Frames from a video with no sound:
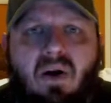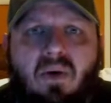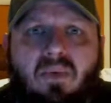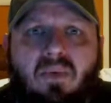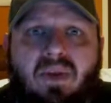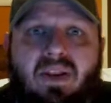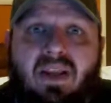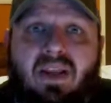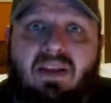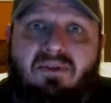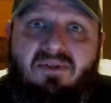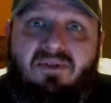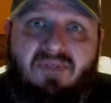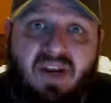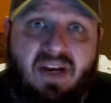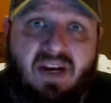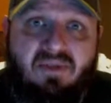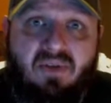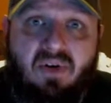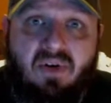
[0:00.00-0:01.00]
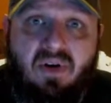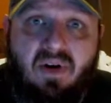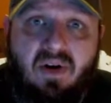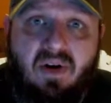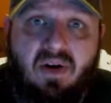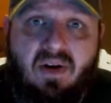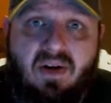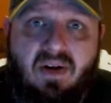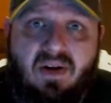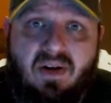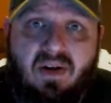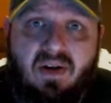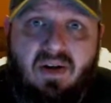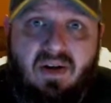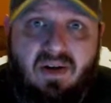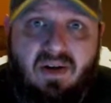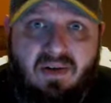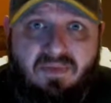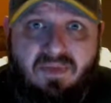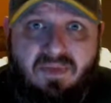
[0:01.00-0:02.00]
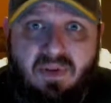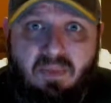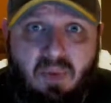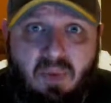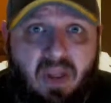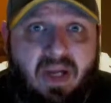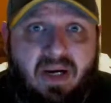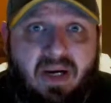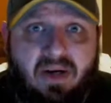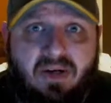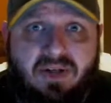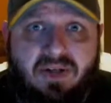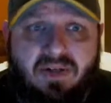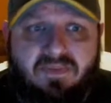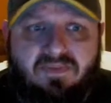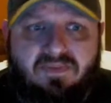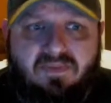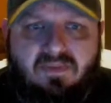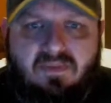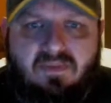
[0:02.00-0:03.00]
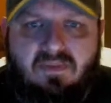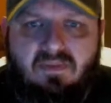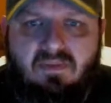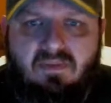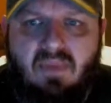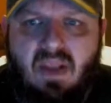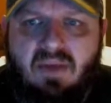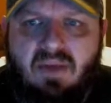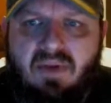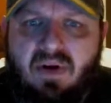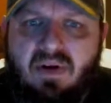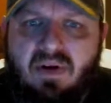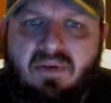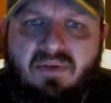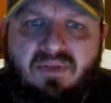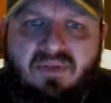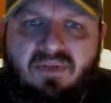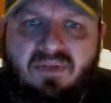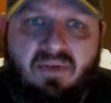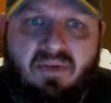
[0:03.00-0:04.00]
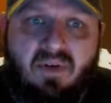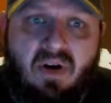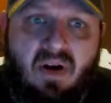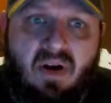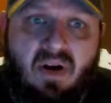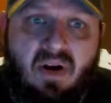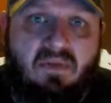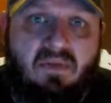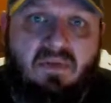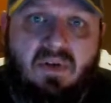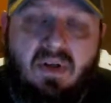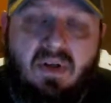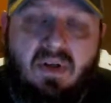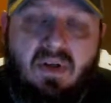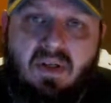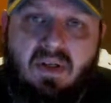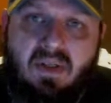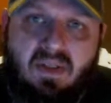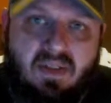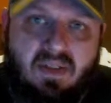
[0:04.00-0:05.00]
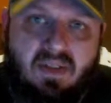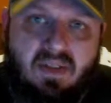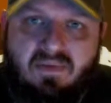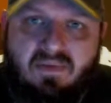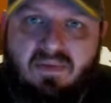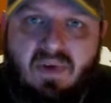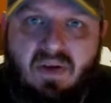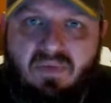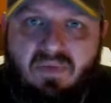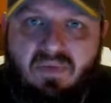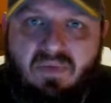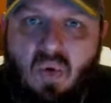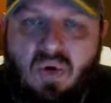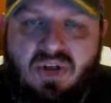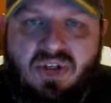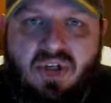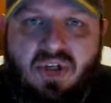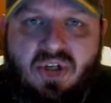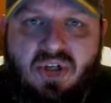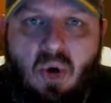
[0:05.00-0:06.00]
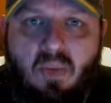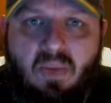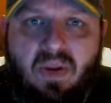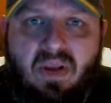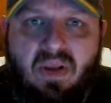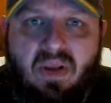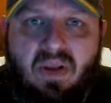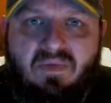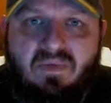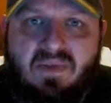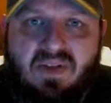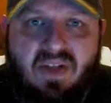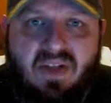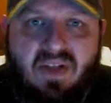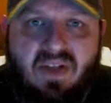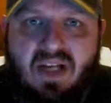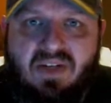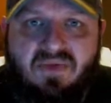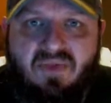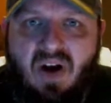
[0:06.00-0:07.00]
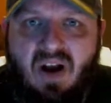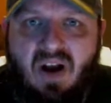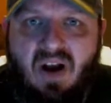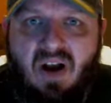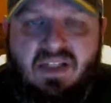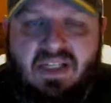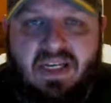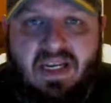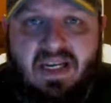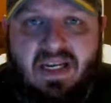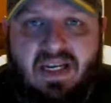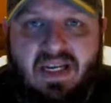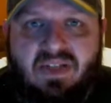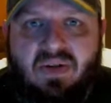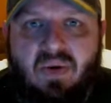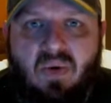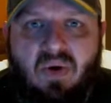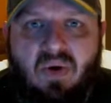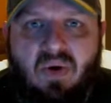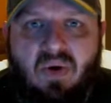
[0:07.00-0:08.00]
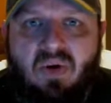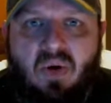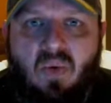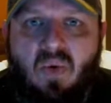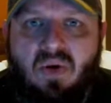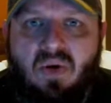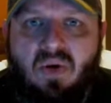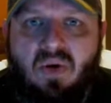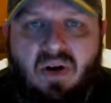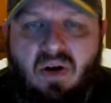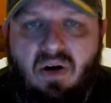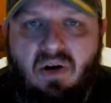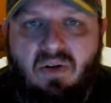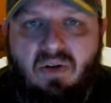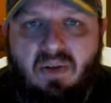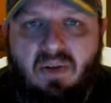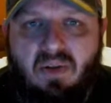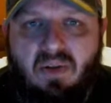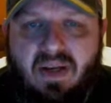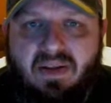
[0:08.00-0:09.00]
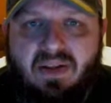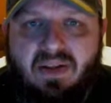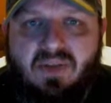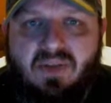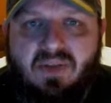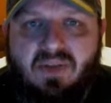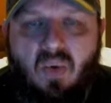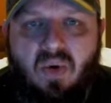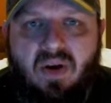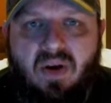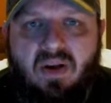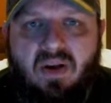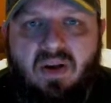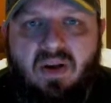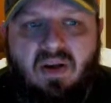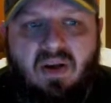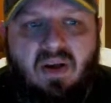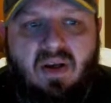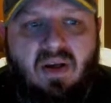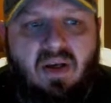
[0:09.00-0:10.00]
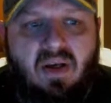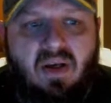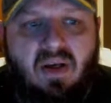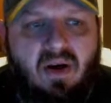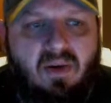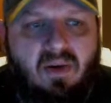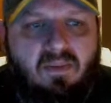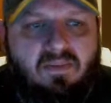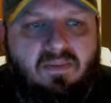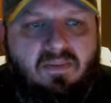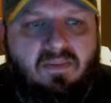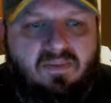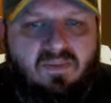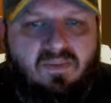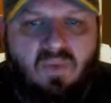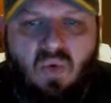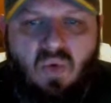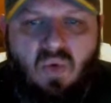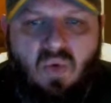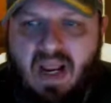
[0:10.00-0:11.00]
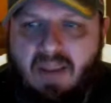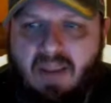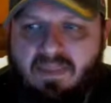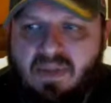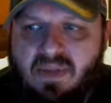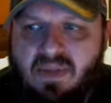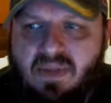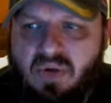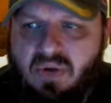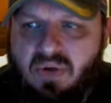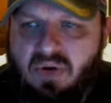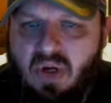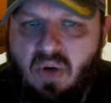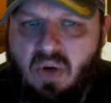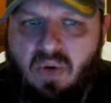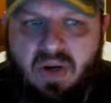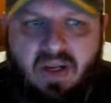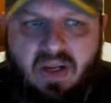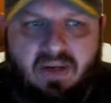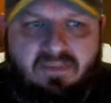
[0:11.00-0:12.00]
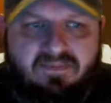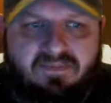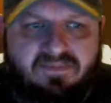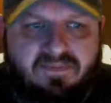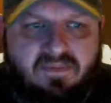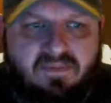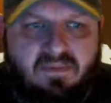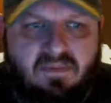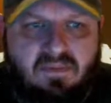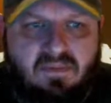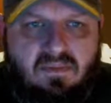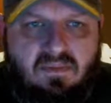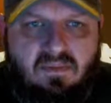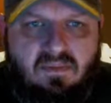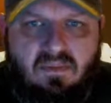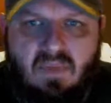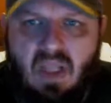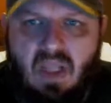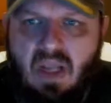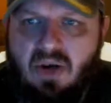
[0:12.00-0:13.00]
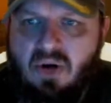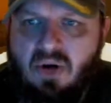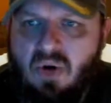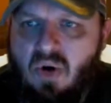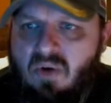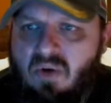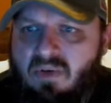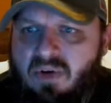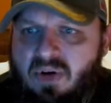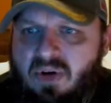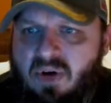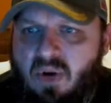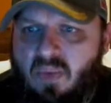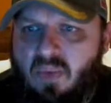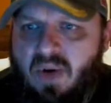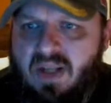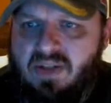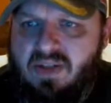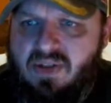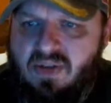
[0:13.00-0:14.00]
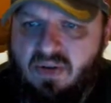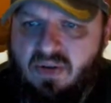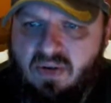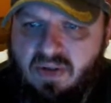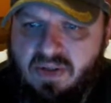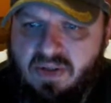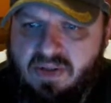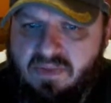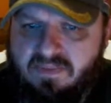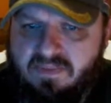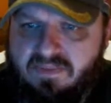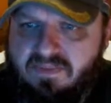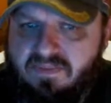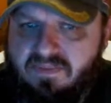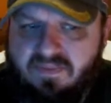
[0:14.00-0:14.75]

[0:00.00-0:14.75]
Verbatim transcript: aren't really in favor of the players. They're in favor of, of course, Scopely slash Fox Next, whoever you want to call them at this point. Um, what happens when you go in and you go over to your red stars